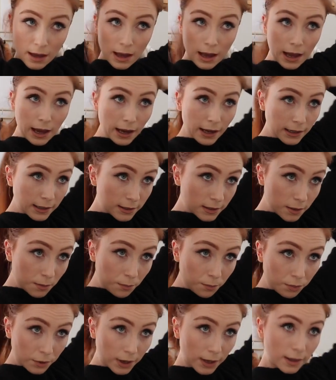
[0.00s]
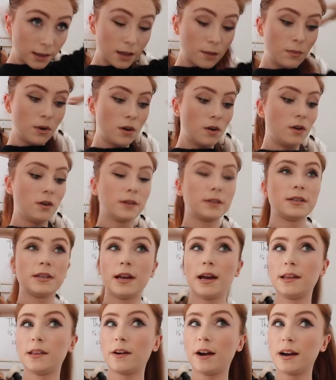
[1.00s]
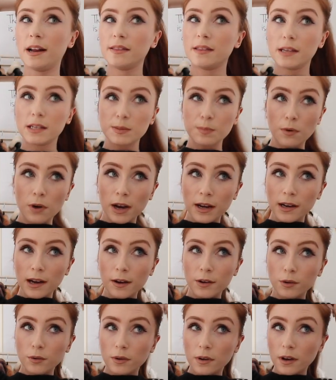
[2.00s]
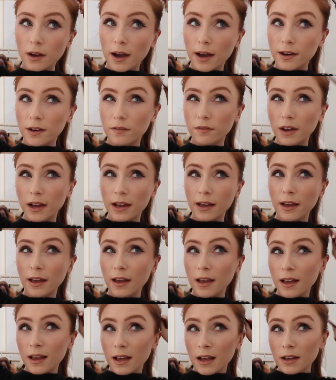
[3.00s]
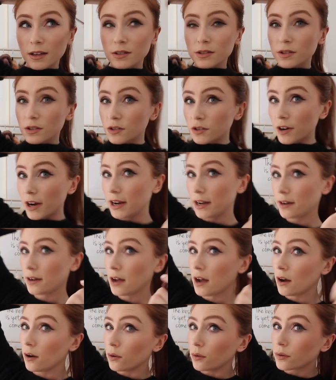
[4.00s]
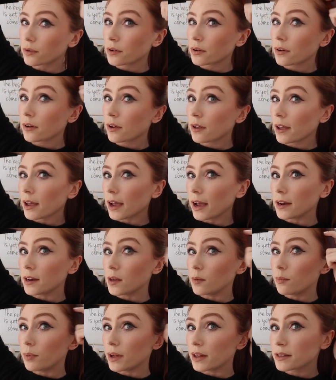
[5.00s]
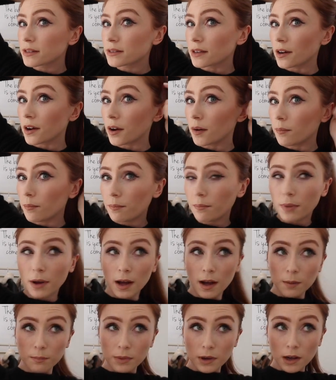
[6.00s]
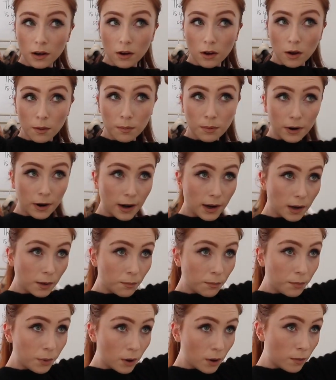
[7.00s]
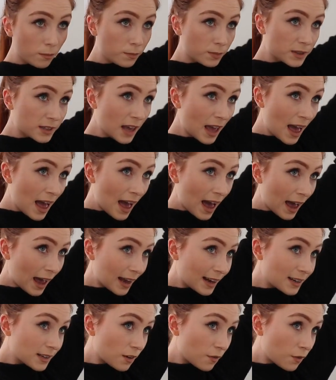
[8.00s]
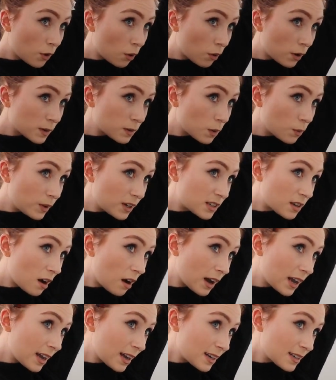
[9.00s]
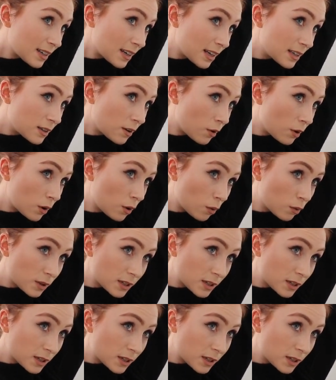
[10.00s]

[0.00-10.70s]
and bring them all together. And at this point now you can kind of like straighten out any bits that are popping up or any bumps. And of course when we tie it, it is going to go